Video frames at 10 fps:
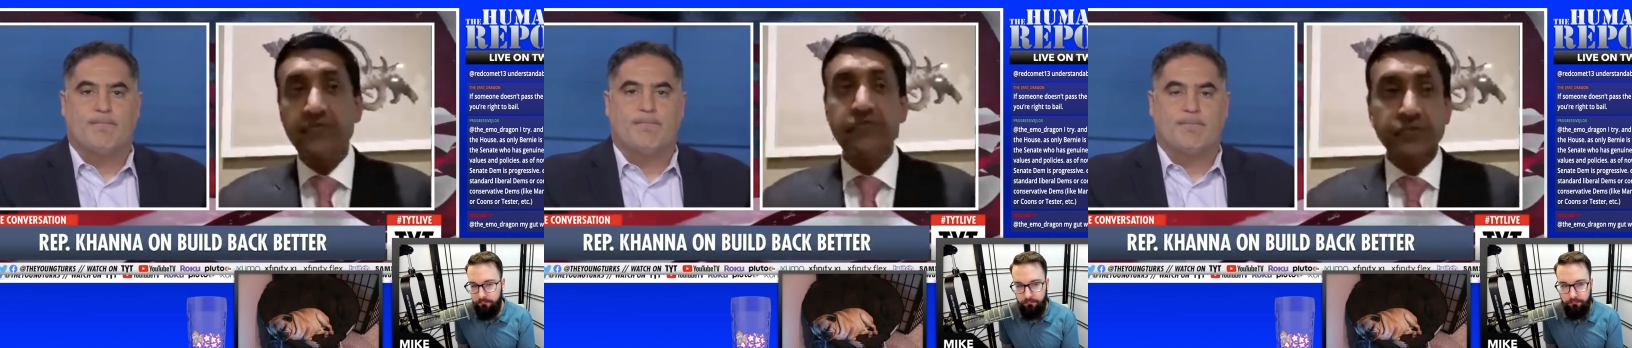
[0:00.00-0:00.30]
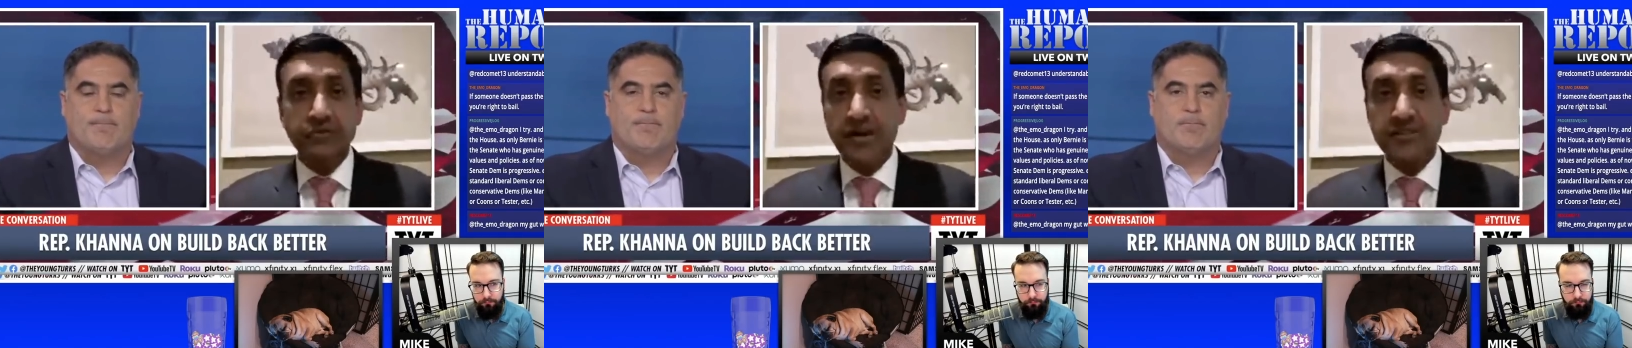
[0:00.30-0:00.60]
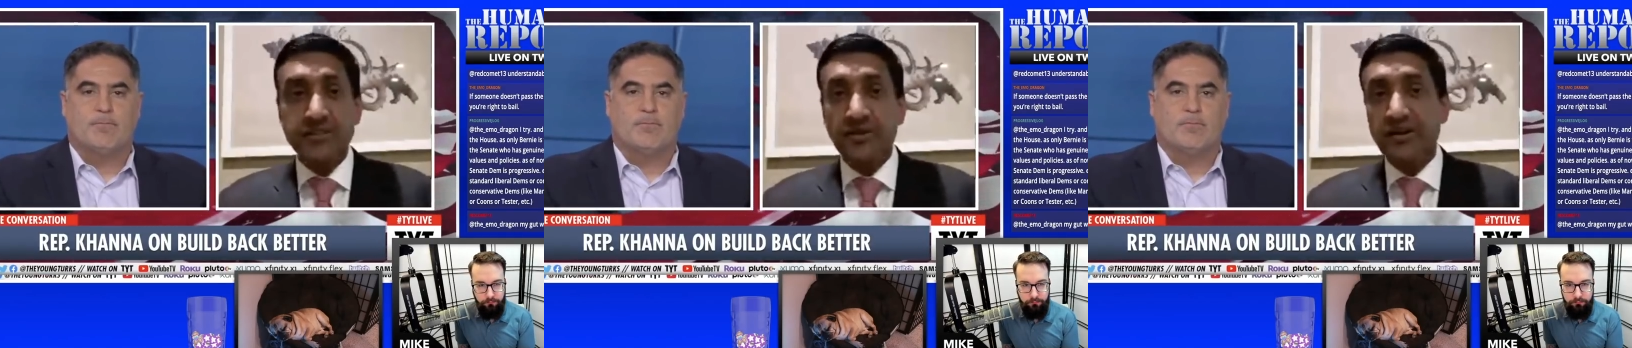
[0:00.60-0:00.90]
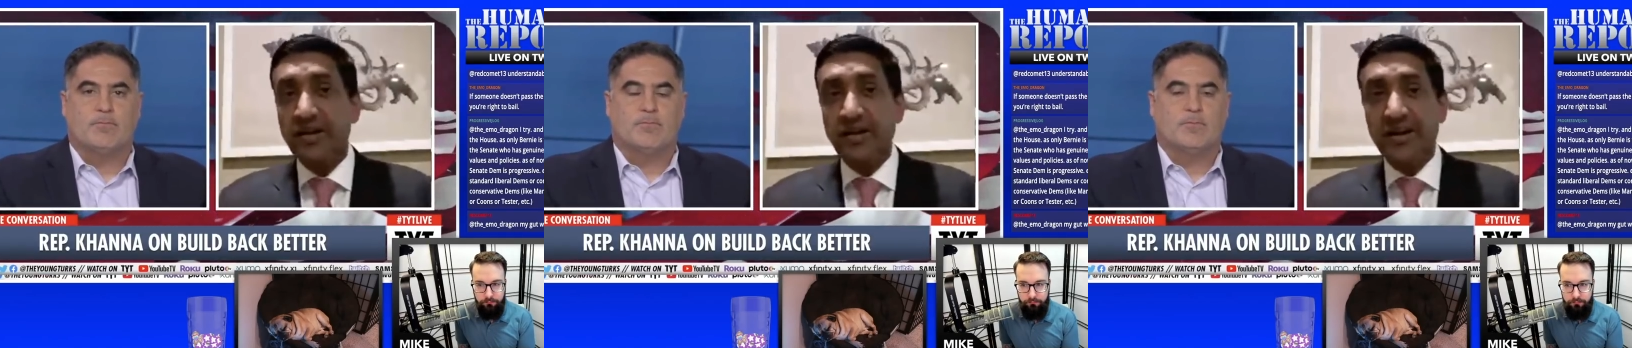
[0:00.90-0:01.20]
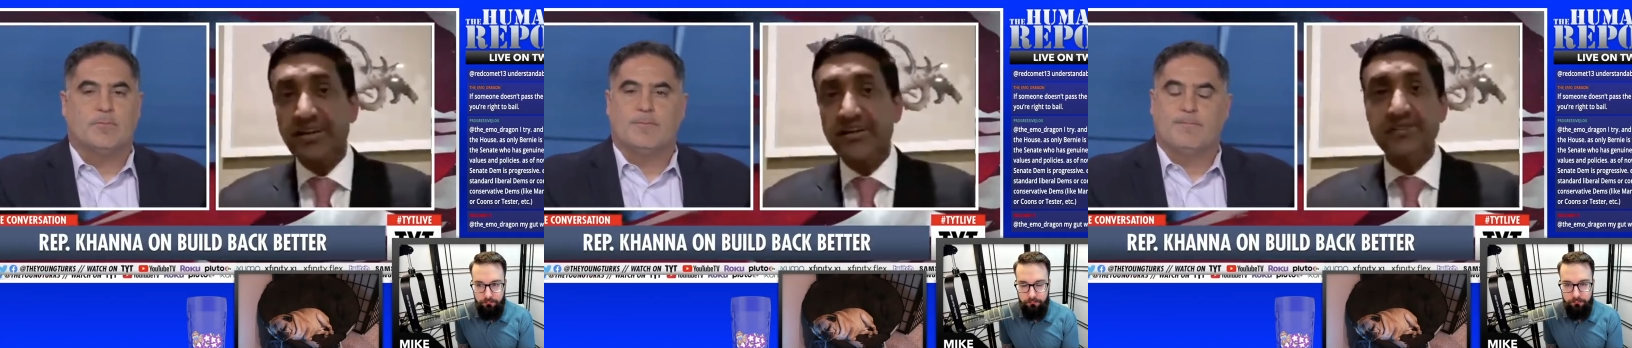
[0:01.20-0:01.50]
Speaker 1: about
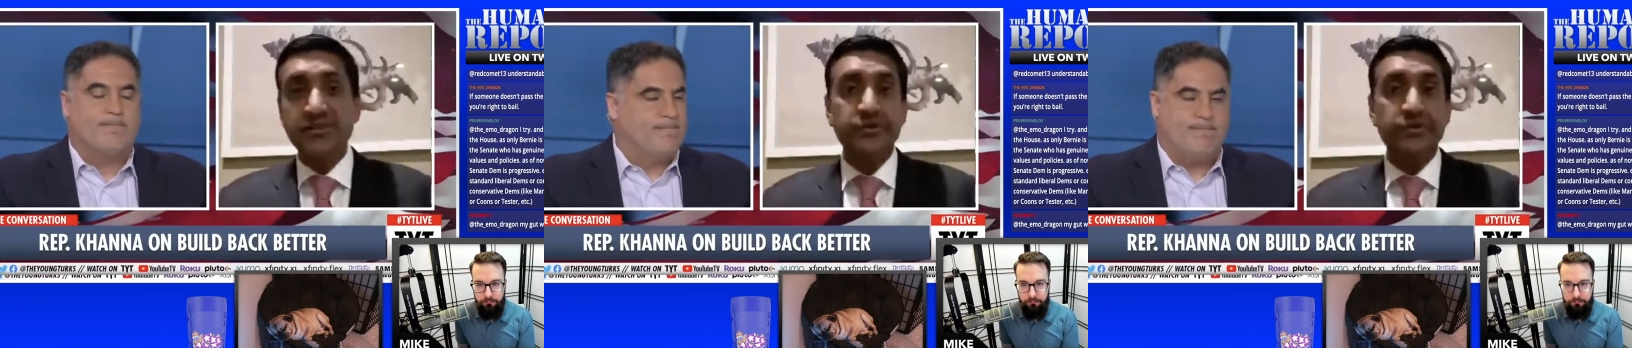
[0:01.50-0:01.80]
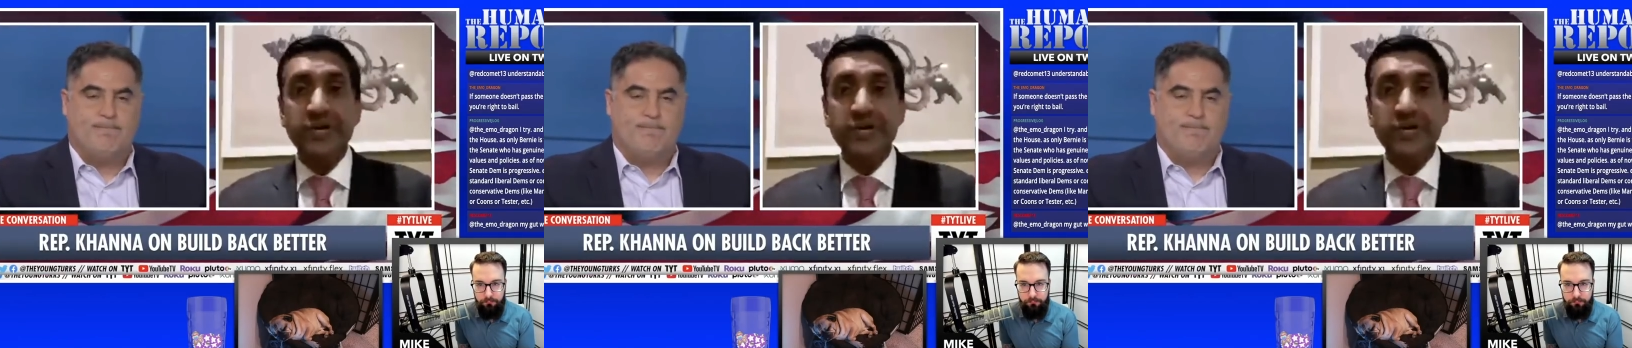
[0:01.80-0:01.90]
infrastructure uh,